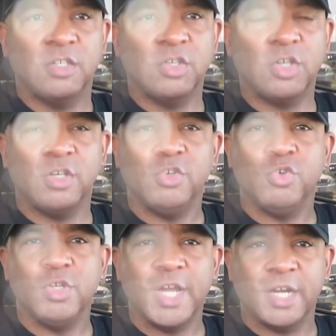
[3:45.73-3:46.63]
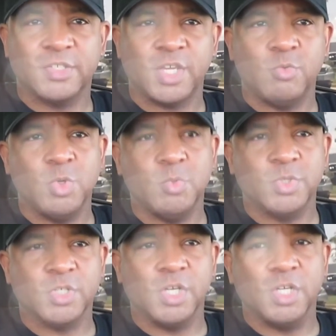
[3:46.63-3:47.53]
You kind of say we
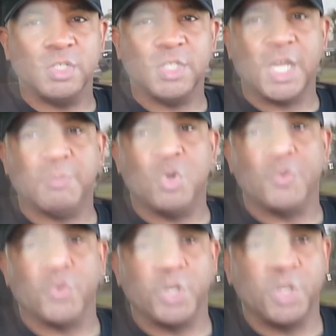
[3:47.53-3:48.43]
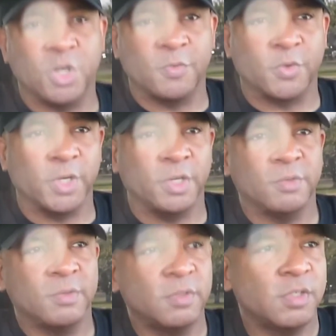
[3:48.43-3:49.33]
was like boyfriend and
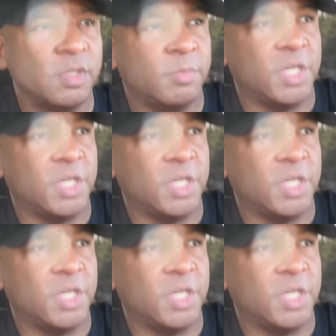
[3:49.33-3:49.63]
girlfriend,